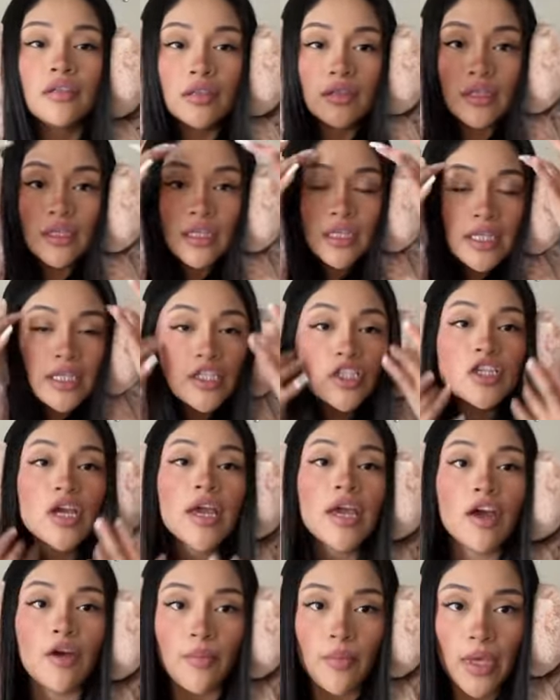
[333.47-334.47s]

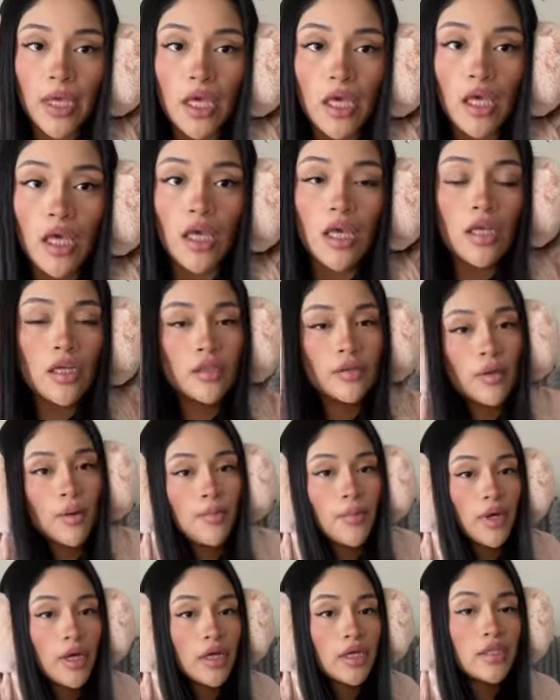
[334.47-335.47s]
cliche of me.
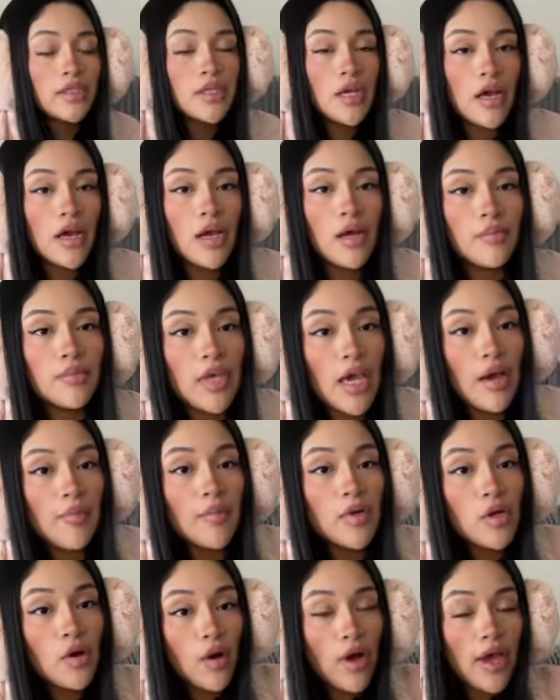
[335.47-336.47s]
But yeah, I'm
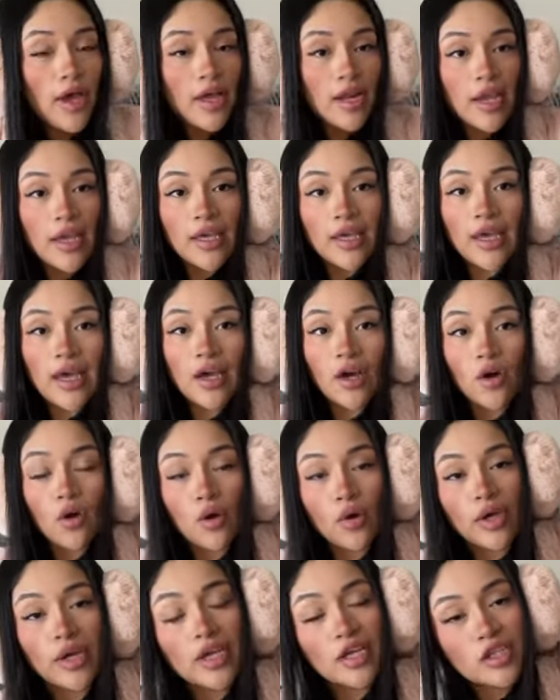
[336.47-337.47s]
gonna go ahead and get
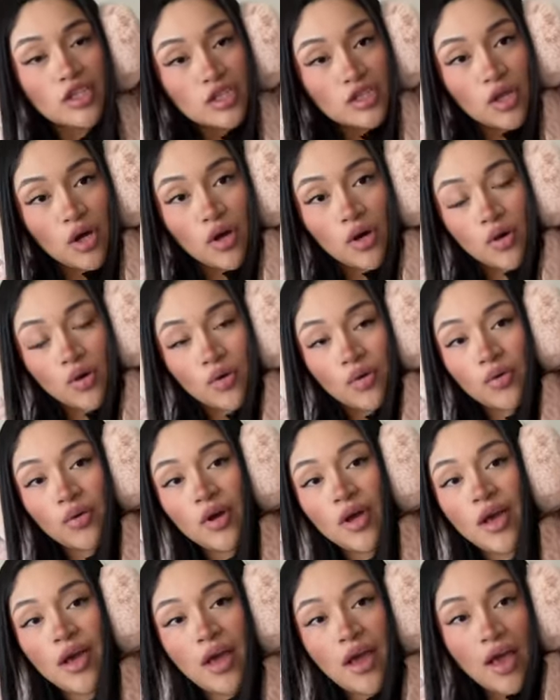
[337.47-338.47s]
going. So
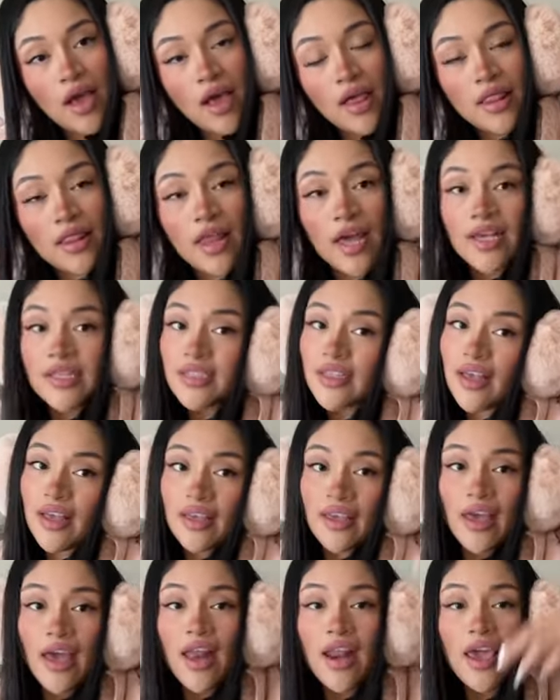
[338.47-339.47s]
let's
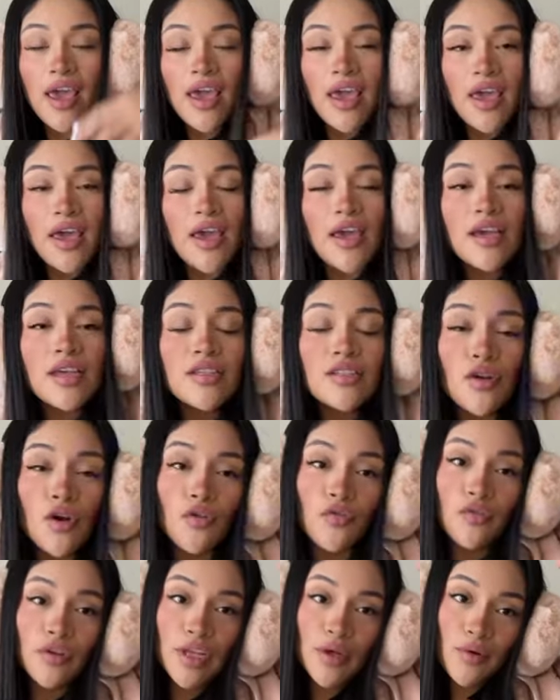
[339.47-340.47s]
get it.
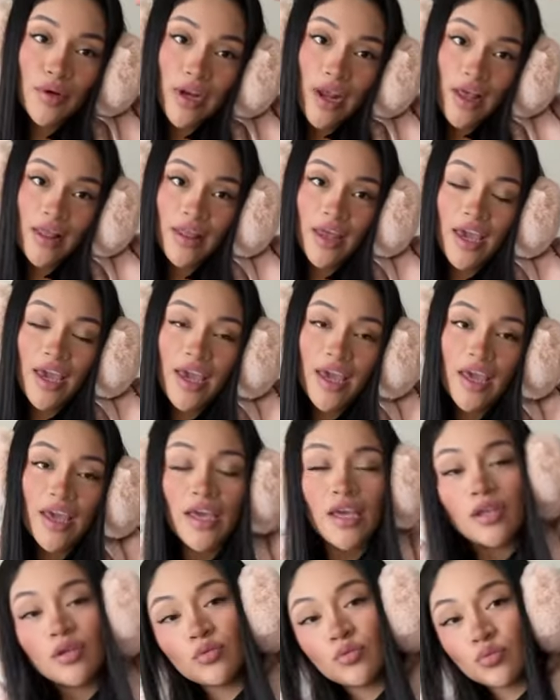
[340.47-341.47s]
Hopefully we're not
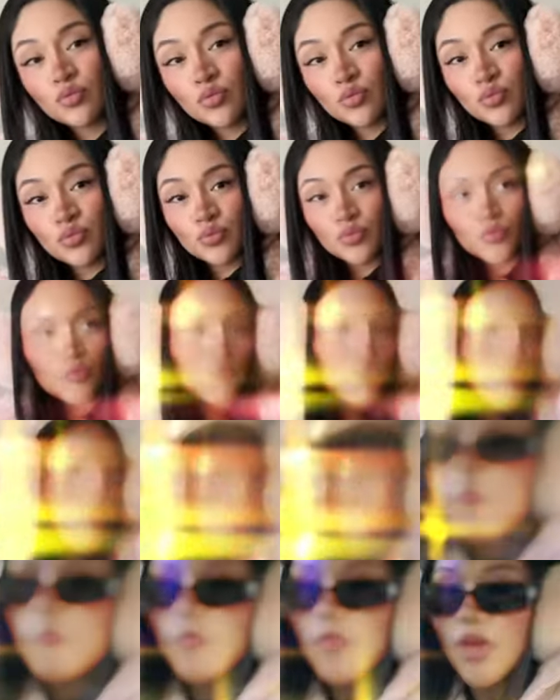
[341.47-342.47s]
late.
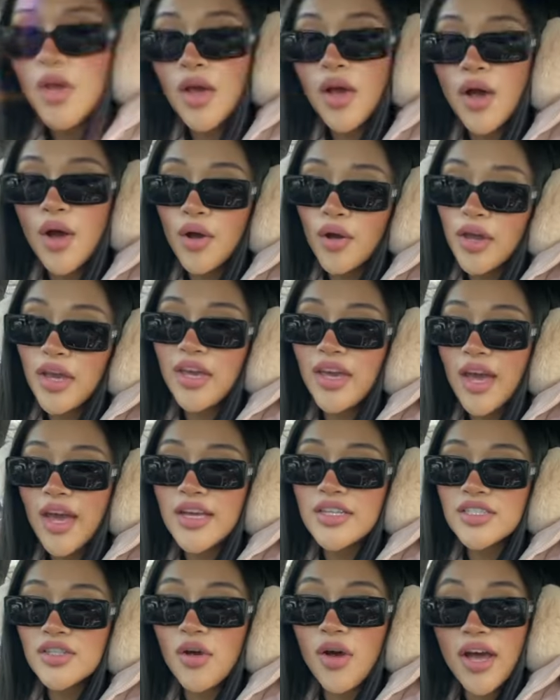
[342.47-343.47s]
Okay
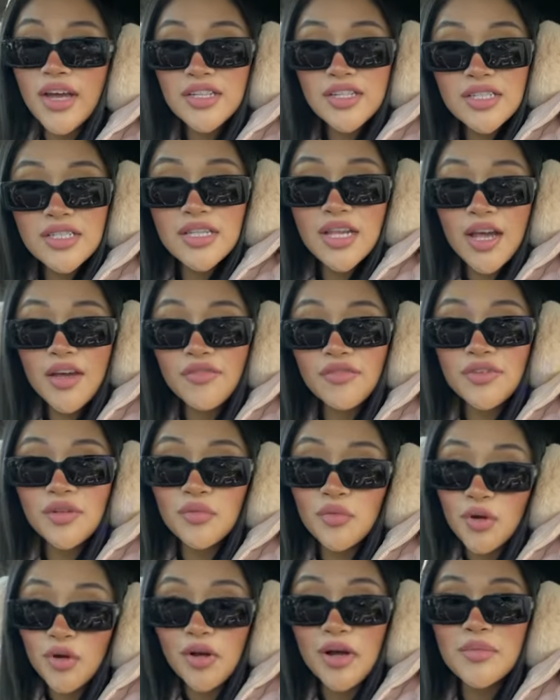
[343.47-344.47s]
guys, so I just left.
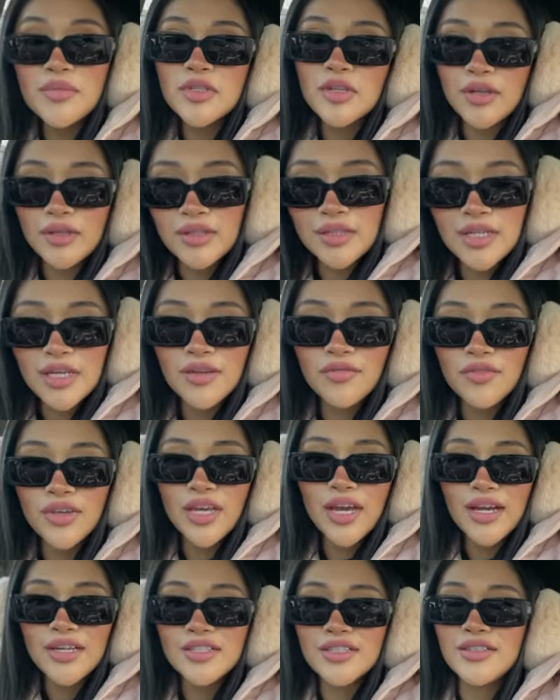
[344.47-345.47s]
Well, I'm still at the DMV
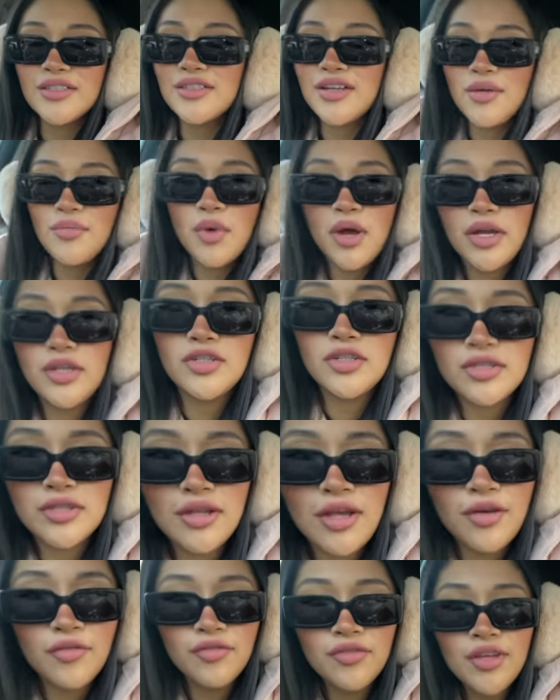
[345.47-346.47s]
actually. Tell me I just
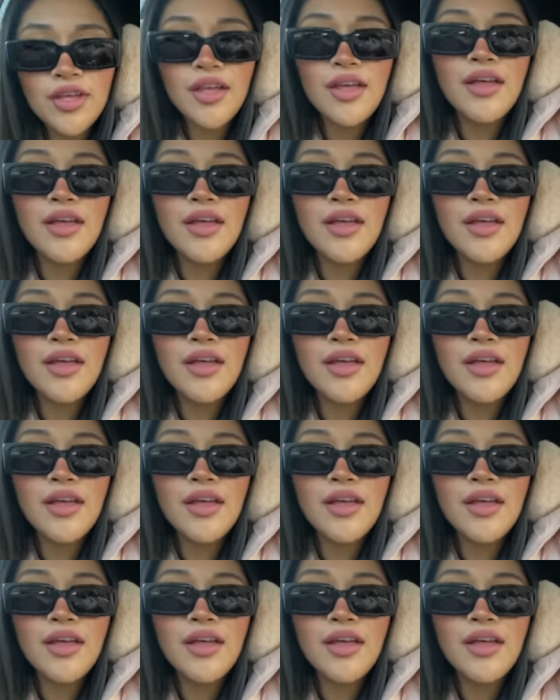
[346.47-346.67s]
left.